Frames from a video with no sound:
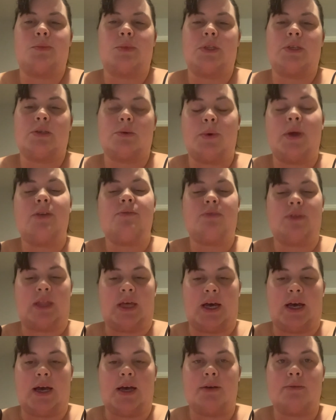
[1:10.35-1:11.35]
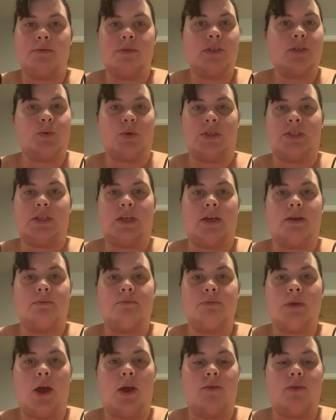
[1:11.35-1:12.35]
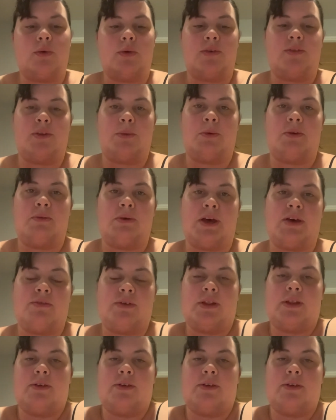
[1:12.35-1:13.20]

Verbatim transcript: so waiting for that I just want it over with to be perfectly